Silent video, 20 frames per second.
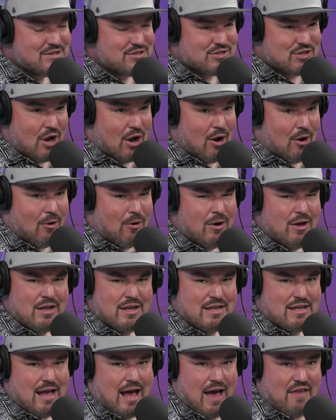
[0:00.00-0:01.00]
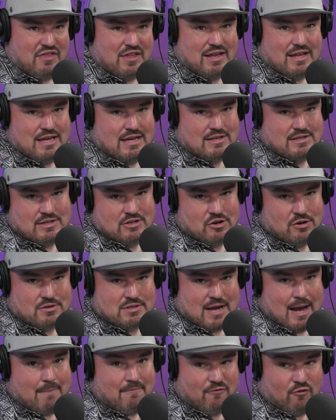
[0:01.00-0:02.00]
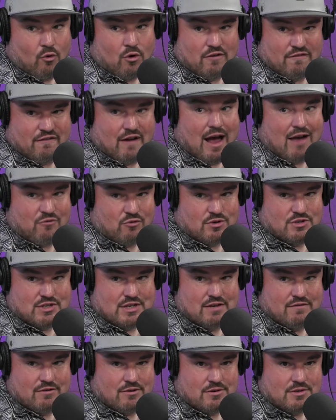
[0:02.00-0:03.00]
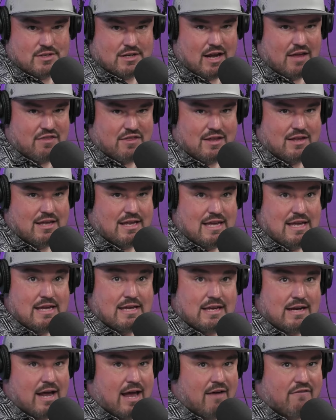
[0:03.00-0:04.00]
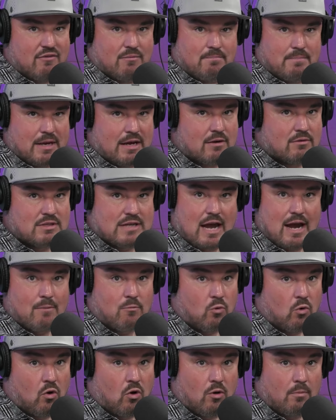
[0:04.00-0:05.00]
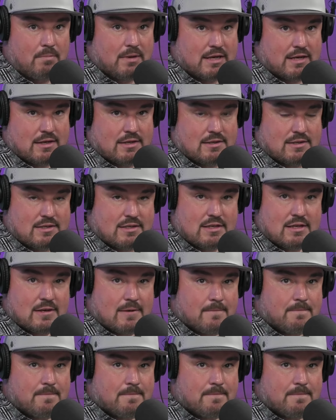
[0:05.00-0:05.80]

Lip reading: So I think he's in your top 4 to 5 receivers, and I think he can have a big-time role because